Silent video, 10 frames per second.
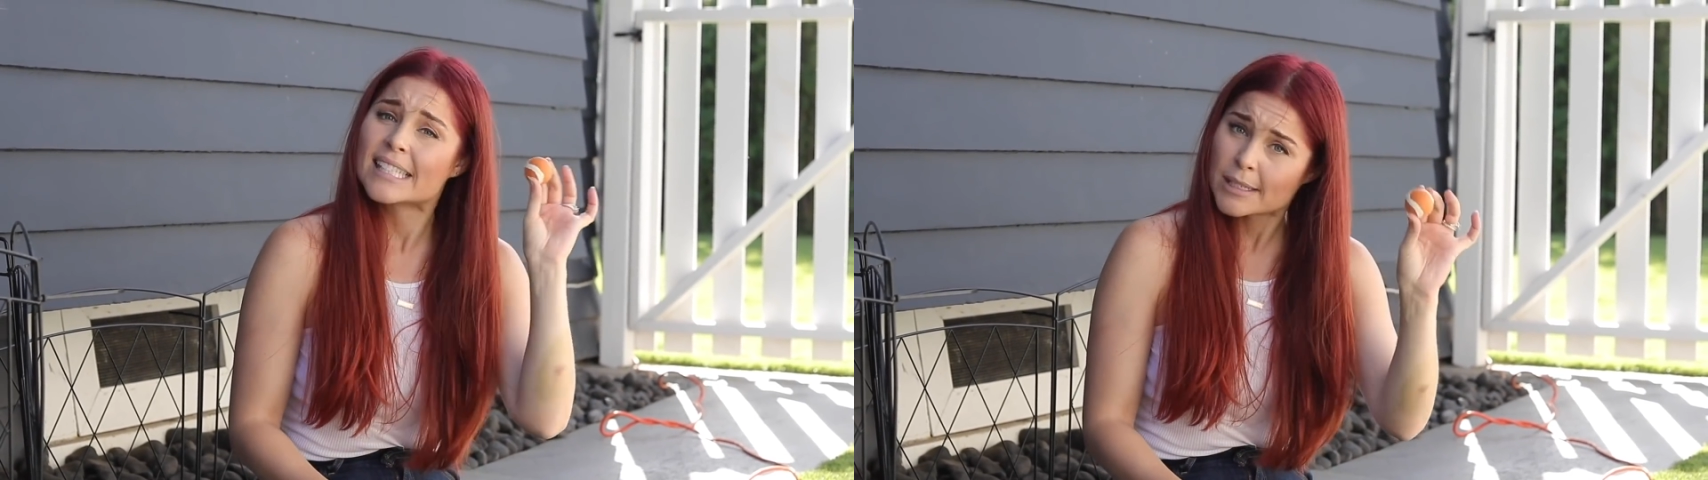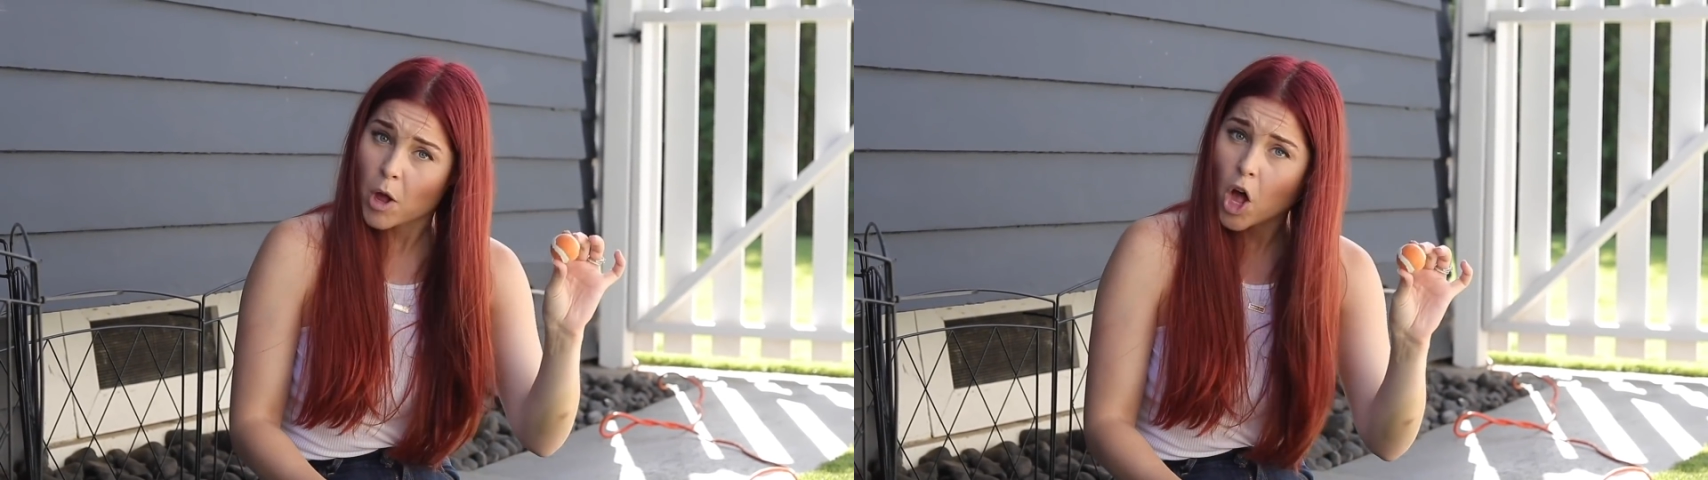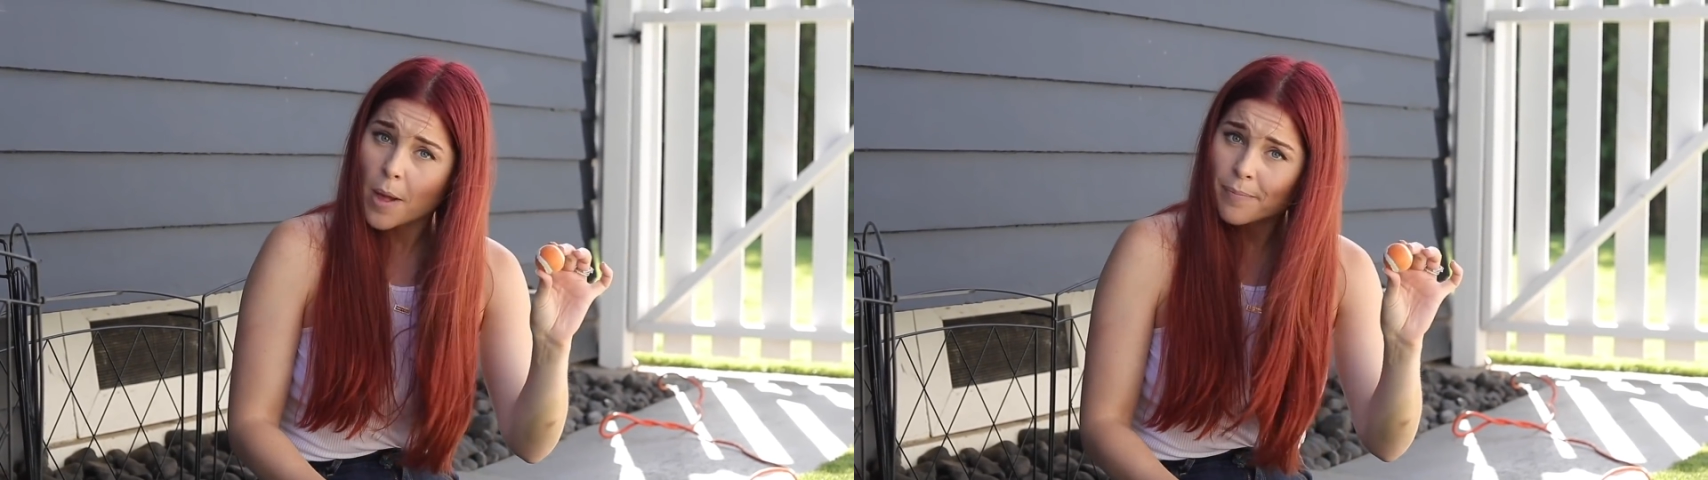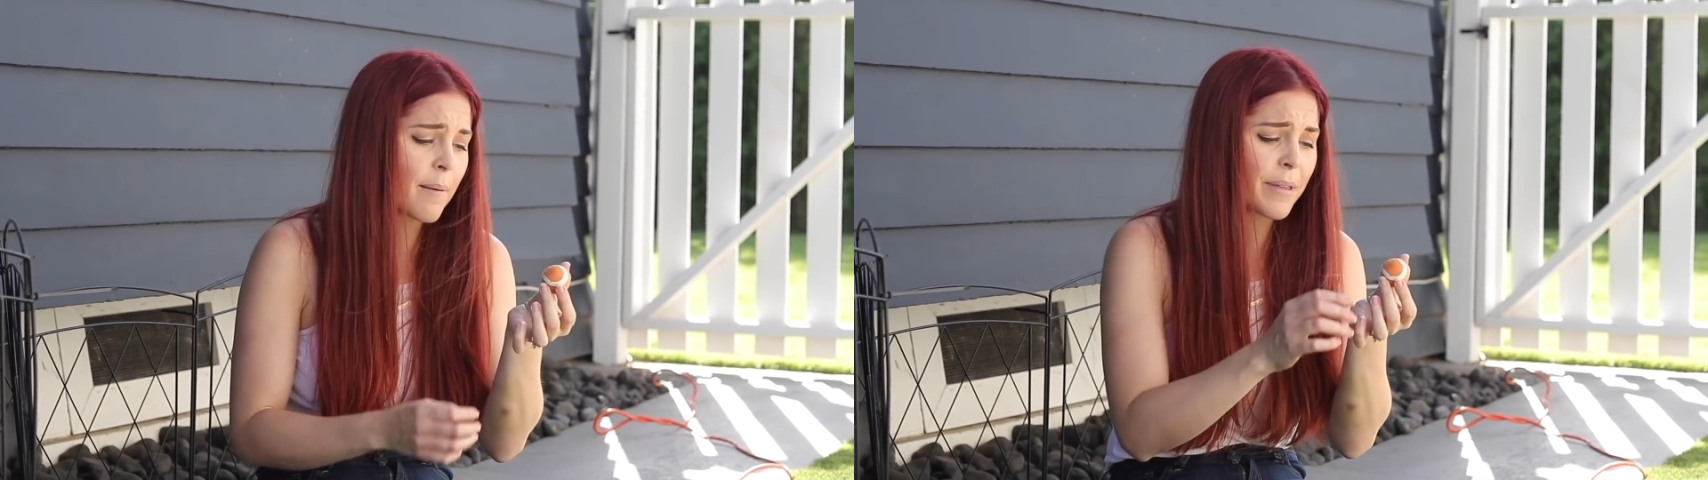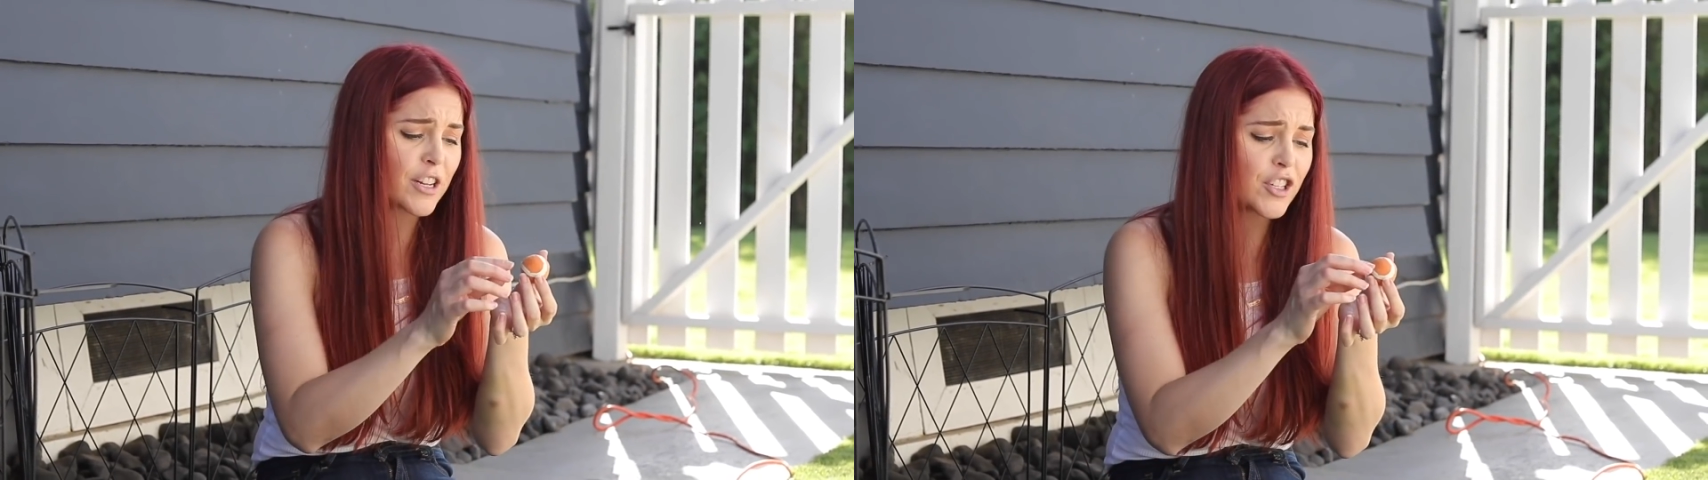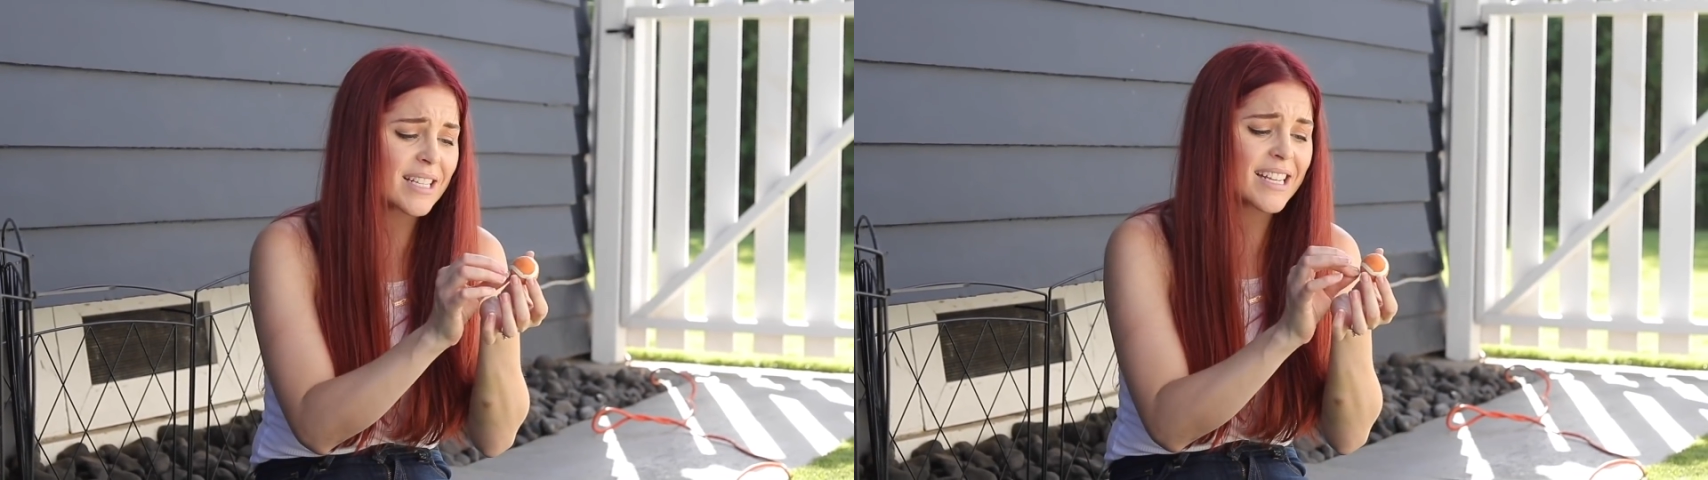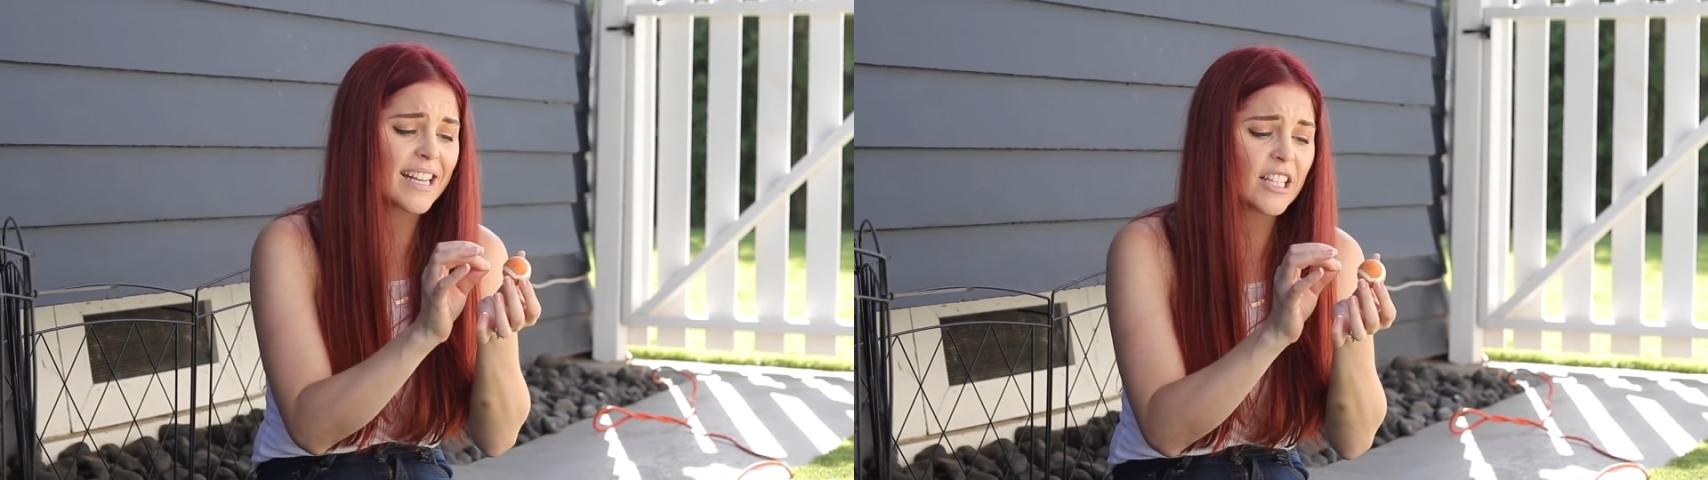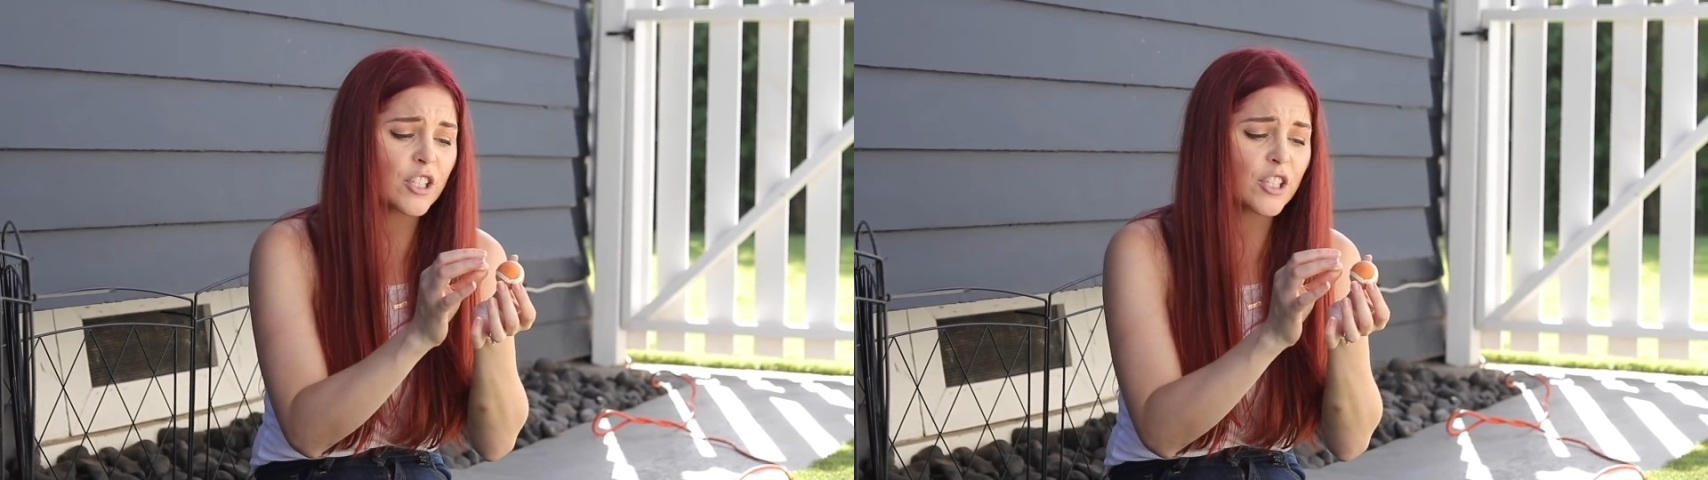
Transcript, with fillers: small. Benji is getting